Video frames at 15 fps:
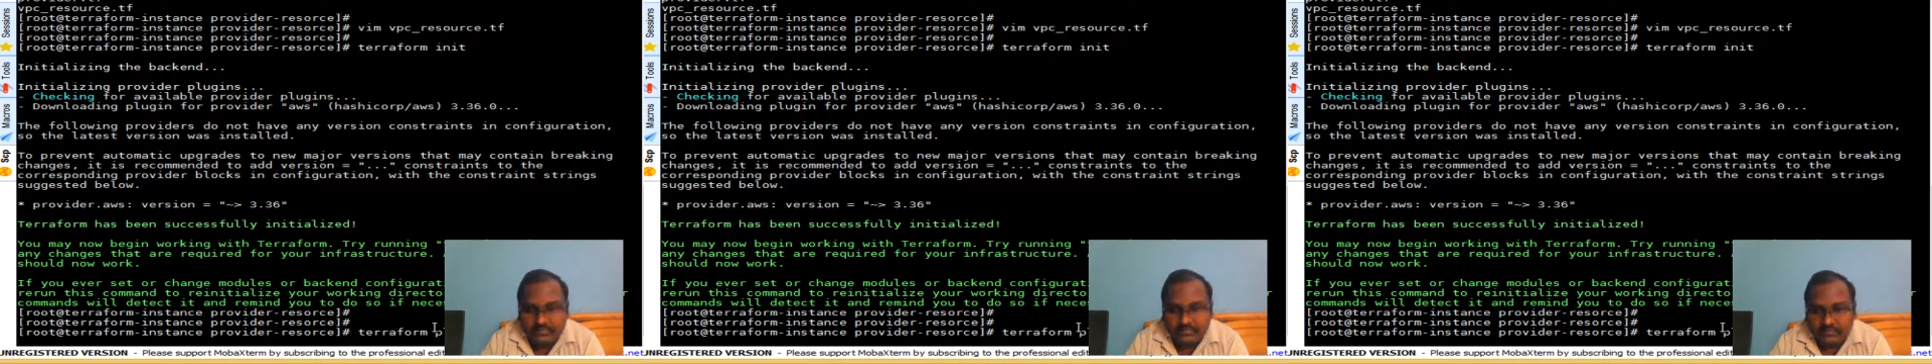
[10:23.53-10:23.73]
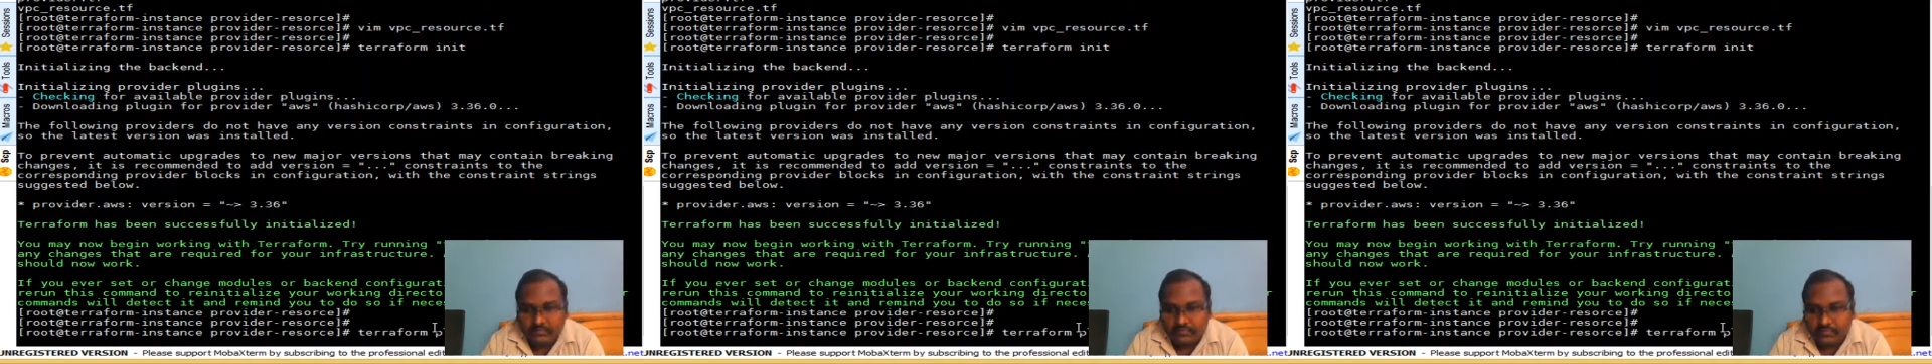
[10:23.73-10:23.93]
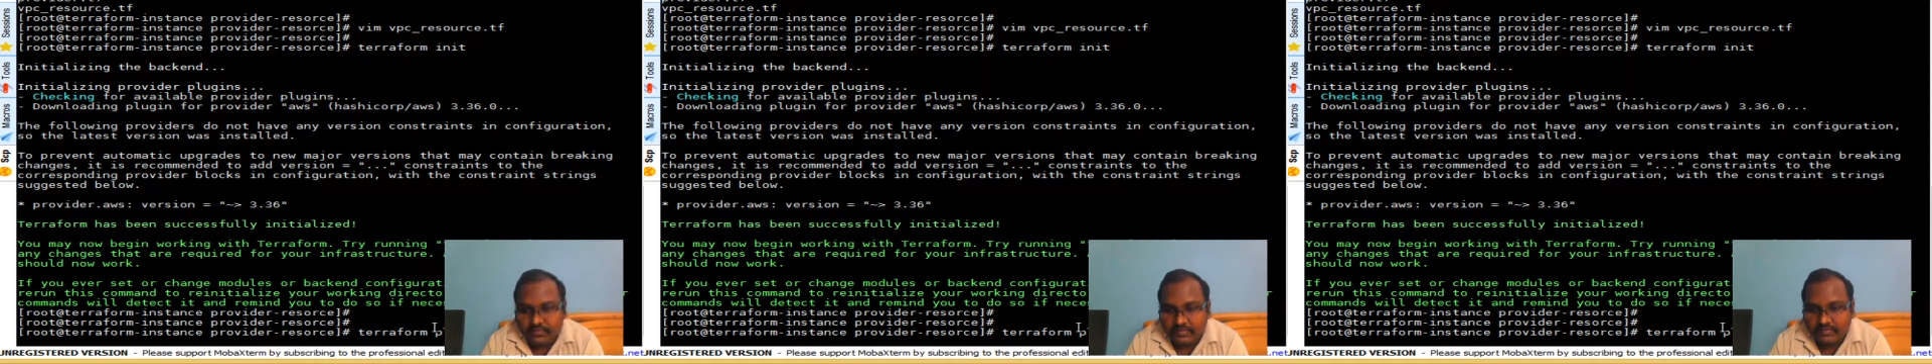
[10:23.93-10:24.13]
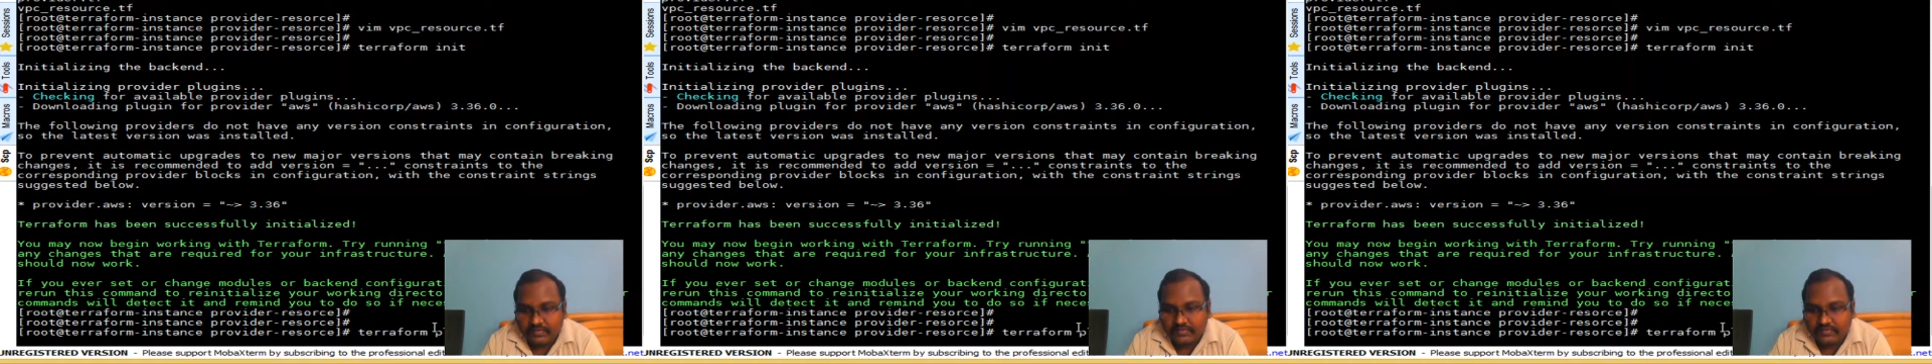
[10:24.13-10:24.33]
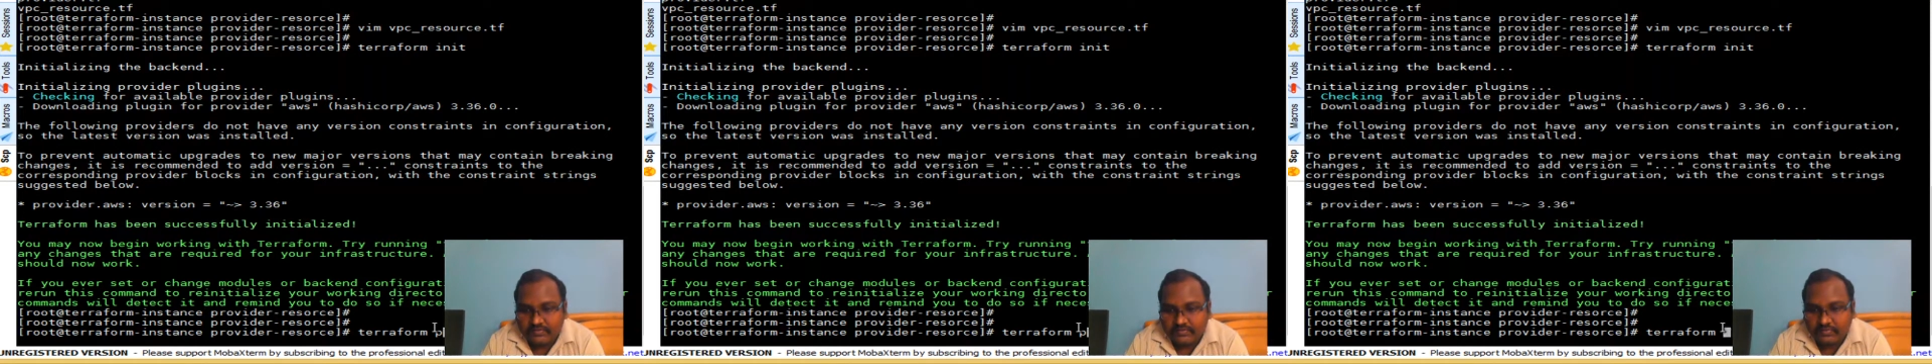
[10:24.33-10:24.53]
Oh, I
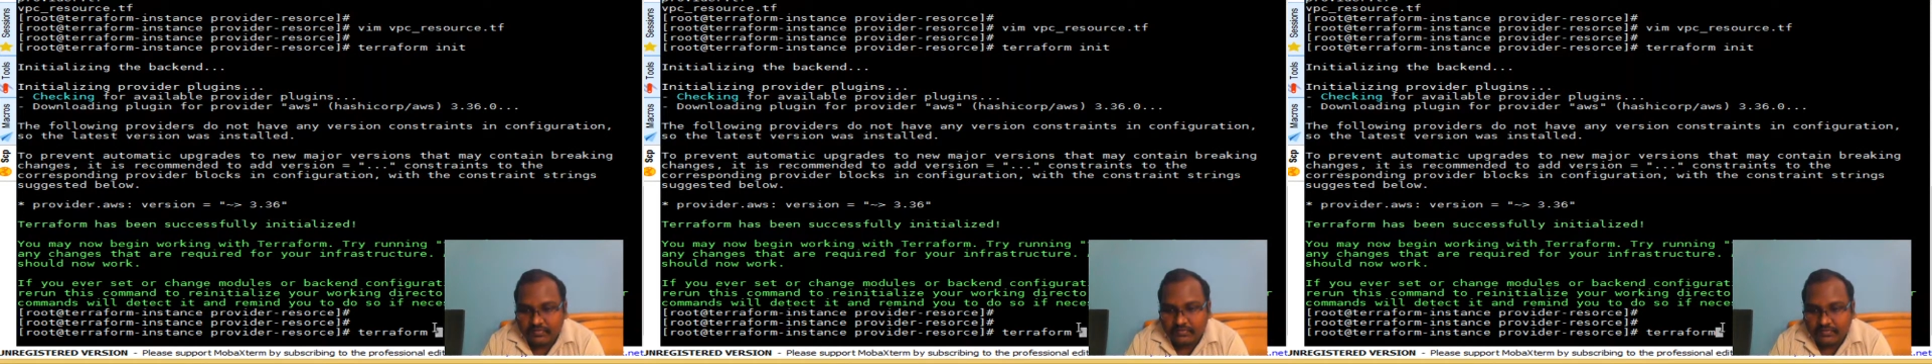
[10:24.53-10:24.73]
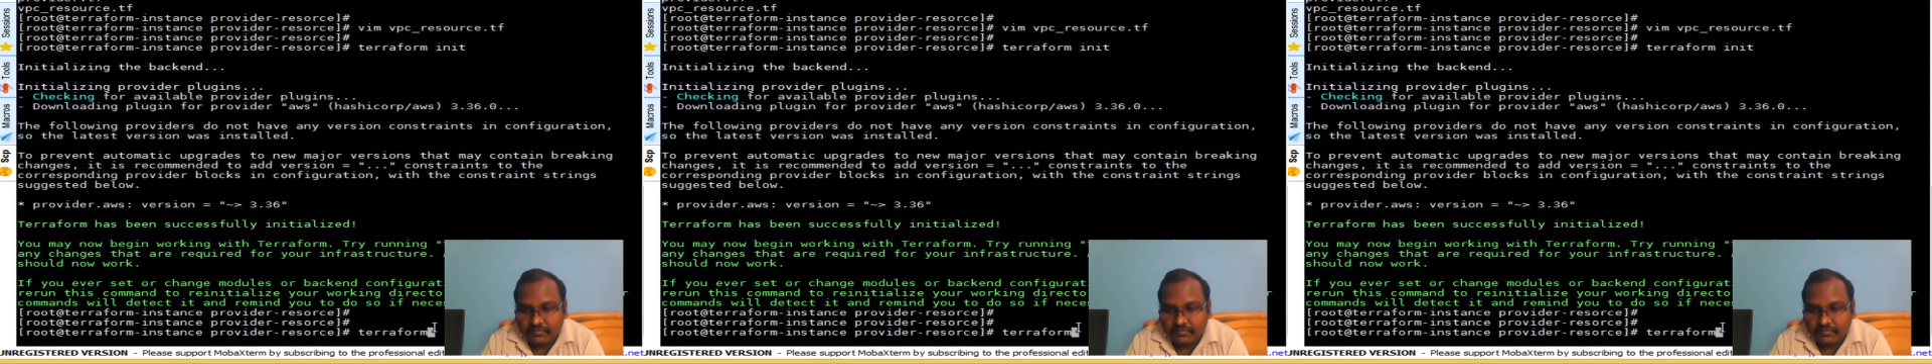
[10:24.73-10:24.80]
think it's not